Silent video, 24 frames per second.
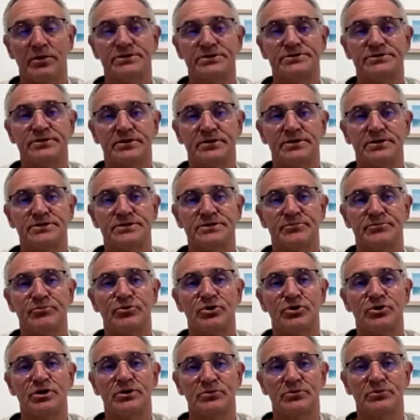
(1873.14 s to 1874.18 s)
it's a
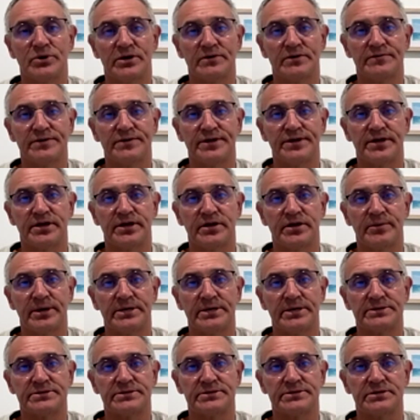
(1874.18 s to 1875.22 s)
brilliant way of thinking
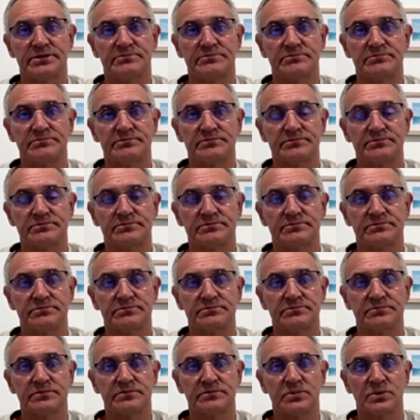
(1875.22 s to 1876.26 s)
about
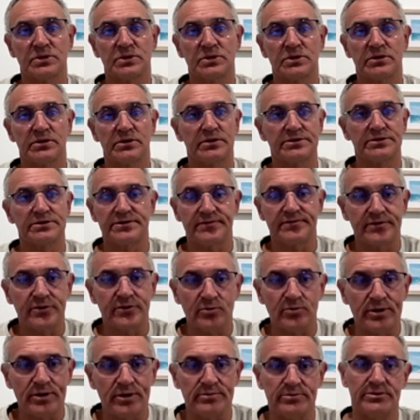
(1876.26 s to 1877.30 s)

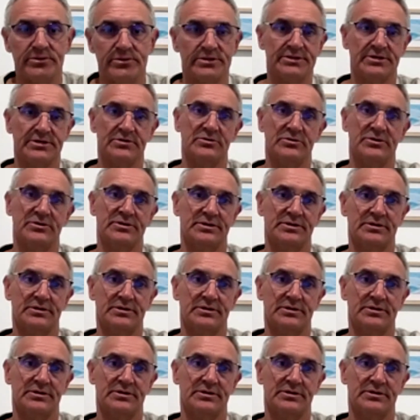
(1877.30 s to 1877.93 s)
difficult people to deal with.